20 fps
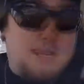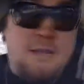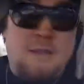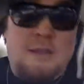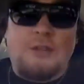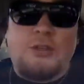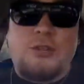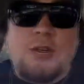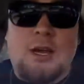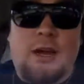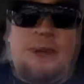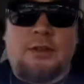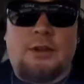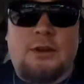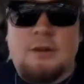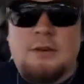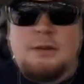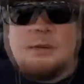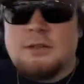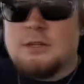lunch now
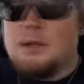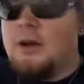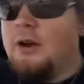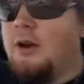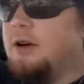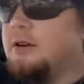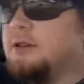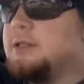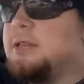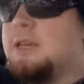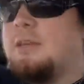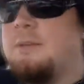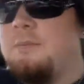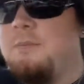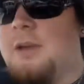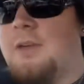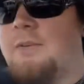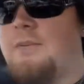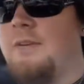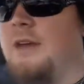though, so I'll say goodbye
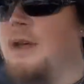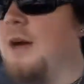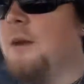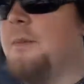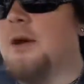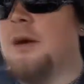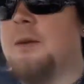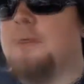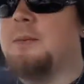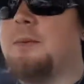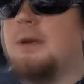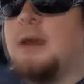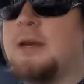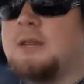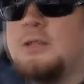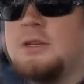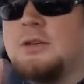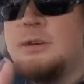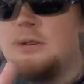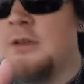for now, but I'll be back
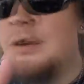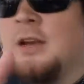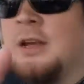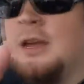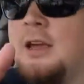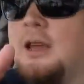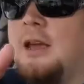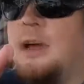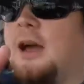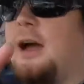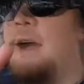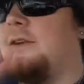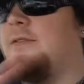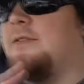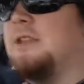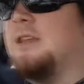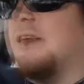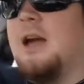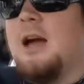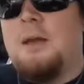soon after
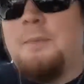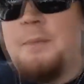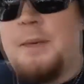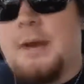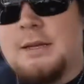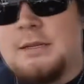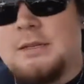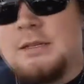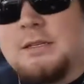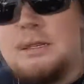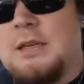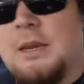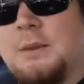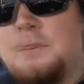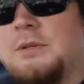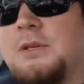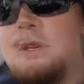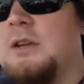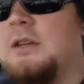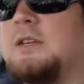the Art Bastards
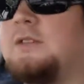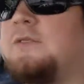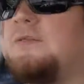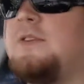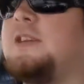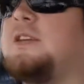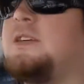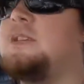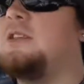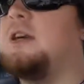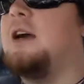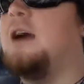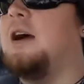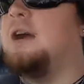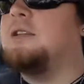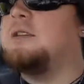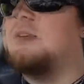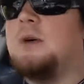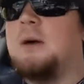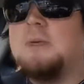episode has finished to
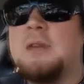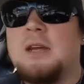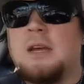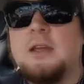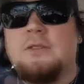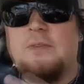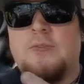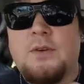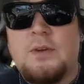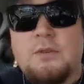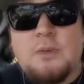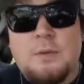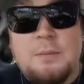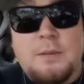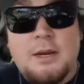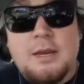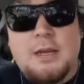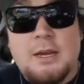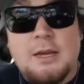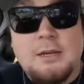update you further on my
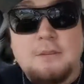day.